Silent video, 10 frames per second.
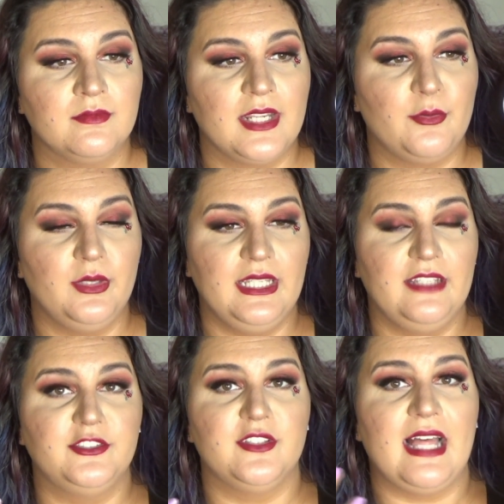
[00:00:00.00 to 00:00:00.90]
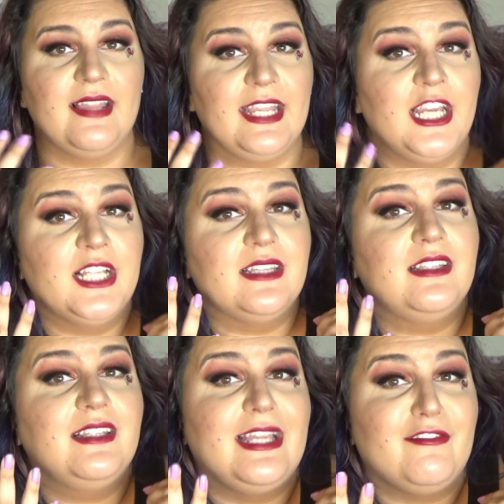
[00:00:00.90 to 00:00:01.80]
it really gives you that like
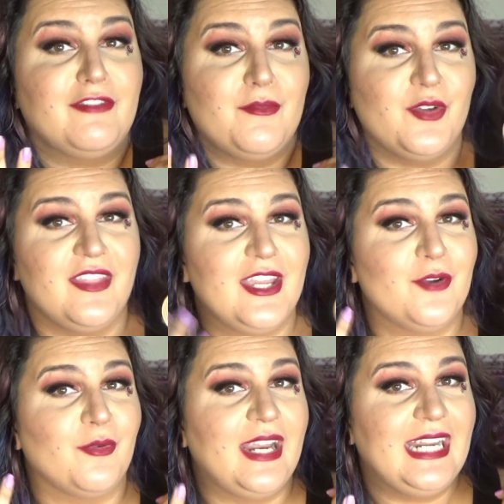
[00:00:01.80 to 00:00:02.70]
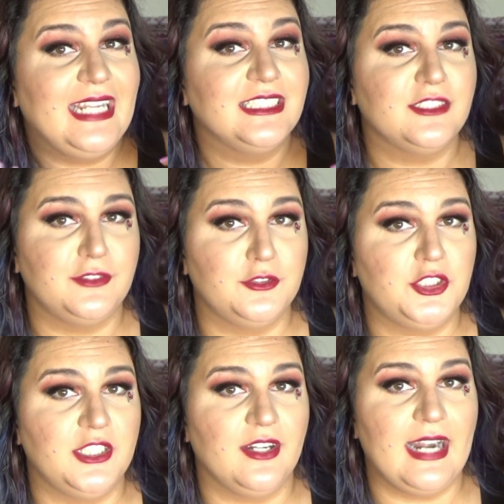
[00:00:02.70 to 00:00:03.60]
lit from within radiance if you
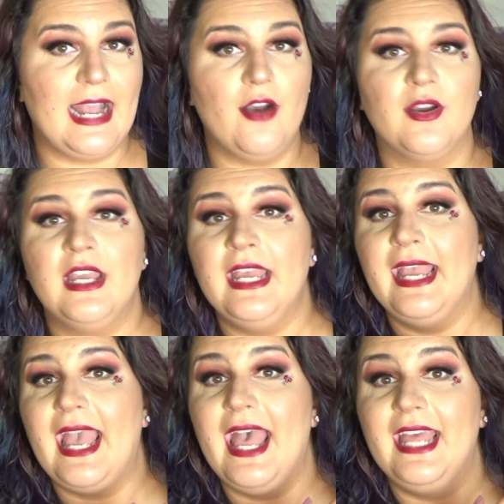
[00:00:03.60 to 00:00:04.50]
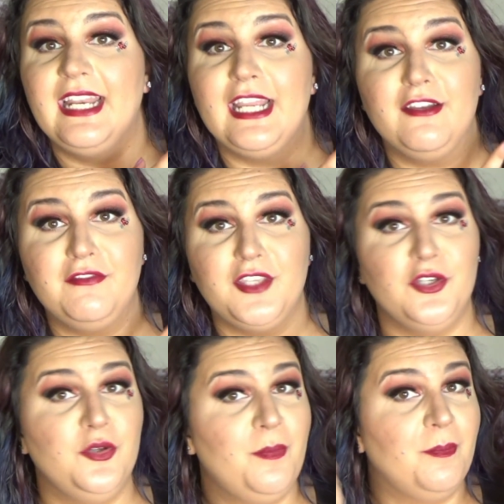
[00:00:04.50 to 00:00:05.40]
sheer it out. And if
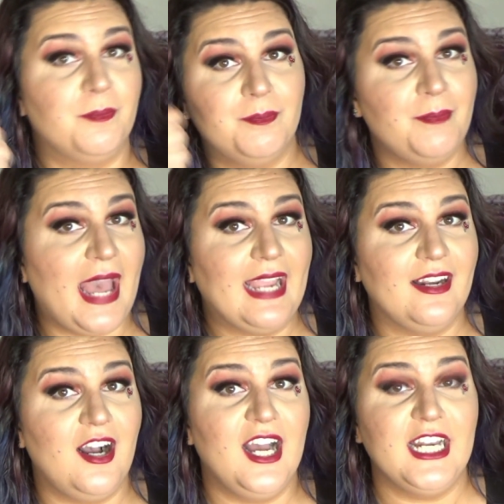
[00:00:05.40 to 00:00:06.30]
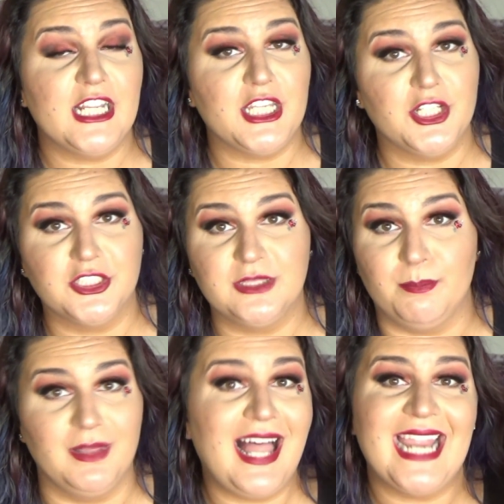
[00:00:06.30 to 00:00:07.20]
you pack it on, you're
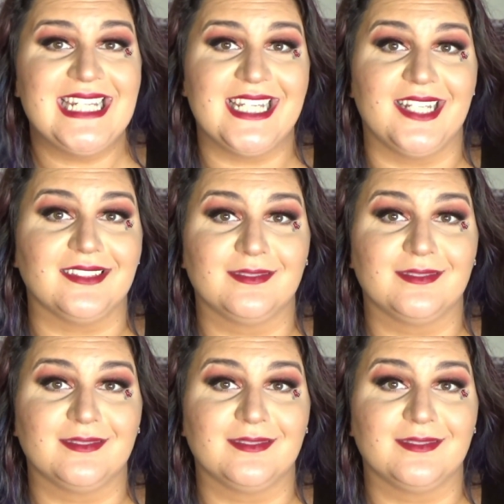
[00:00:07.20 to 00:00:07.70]
just blinding.